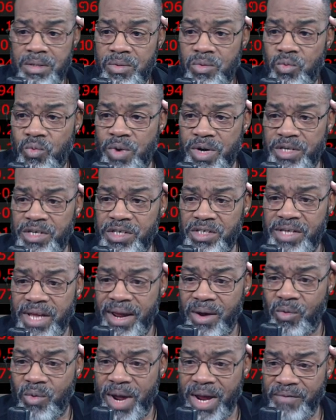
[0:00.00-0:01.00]
What to stay
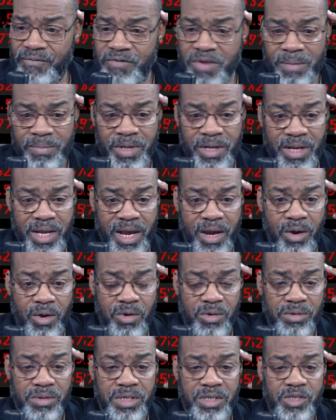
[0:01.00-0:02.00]
away from today?
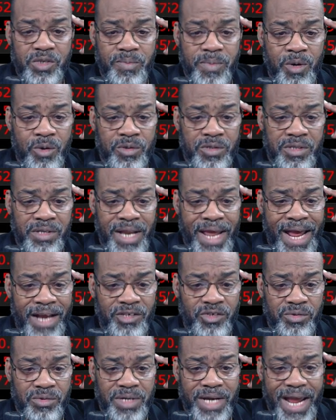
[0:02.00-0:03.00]
Holy smokes.
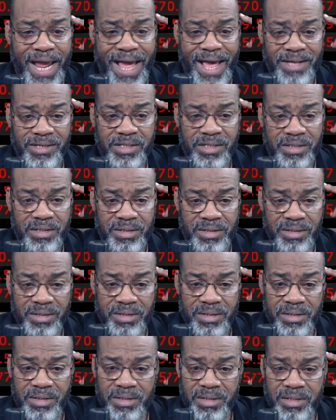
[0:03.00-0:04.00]
Natural gas,
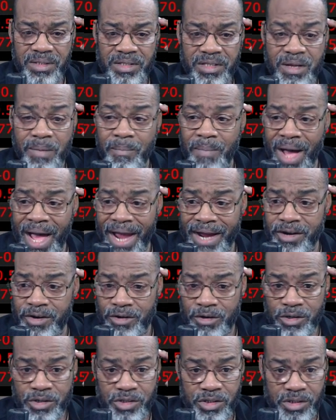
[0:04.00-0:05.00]
the
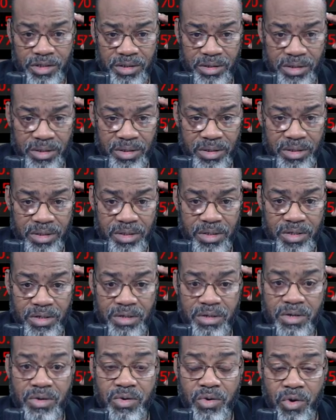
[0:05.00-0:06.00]
miners,
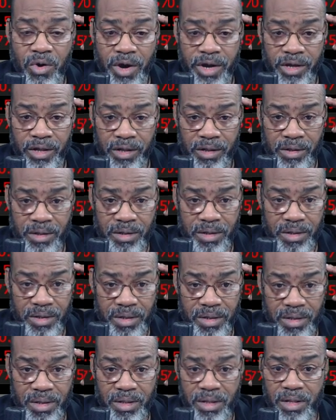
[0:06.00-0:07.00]
oil,
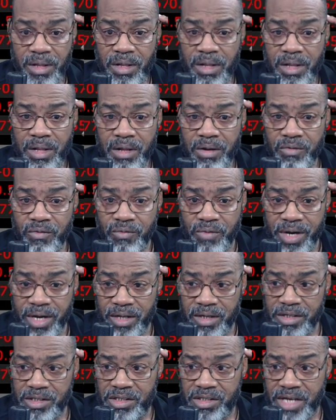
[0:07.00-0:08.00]

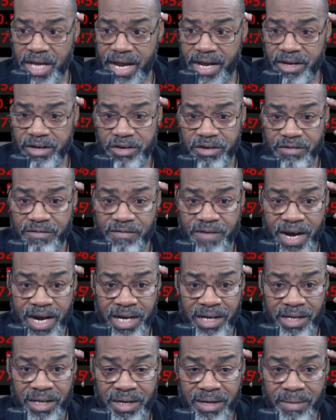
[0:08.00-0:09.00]
real estate,
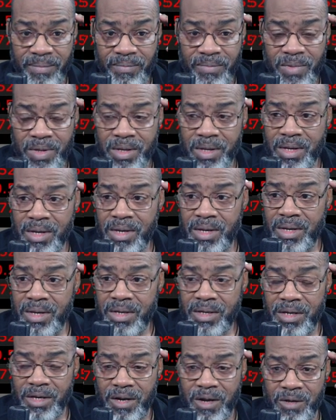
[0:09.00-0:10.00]
uranium.
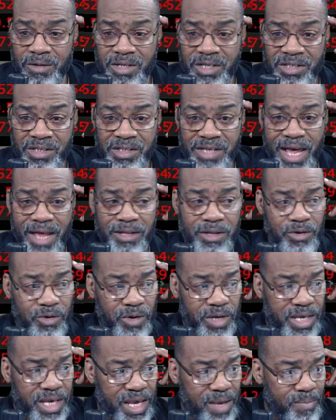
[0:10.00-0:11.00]
You know, this is our little
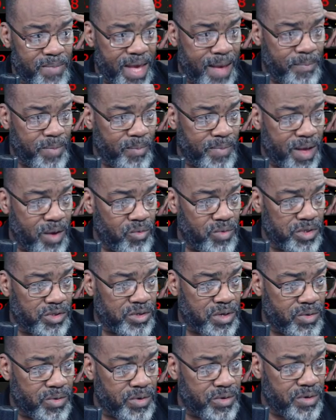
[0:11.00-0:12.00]
heat map about what's
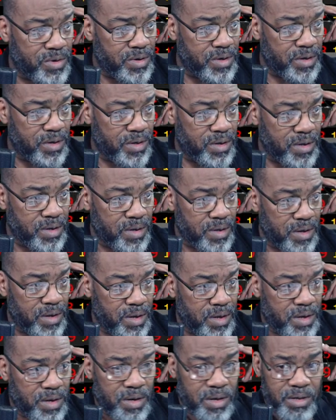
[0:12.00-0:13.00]
going on.
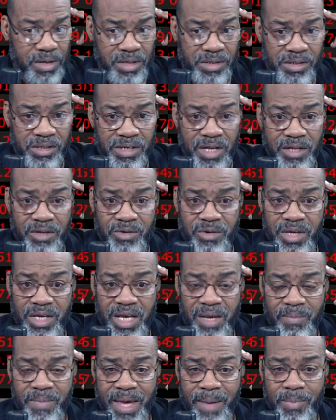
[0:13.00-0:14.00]
This is our little
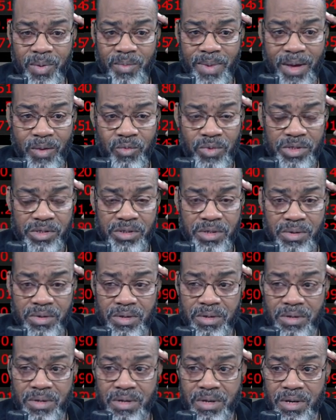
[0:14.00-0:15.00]
heat map about what's
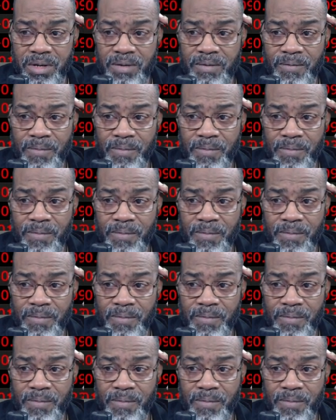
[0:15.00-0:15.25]
going on.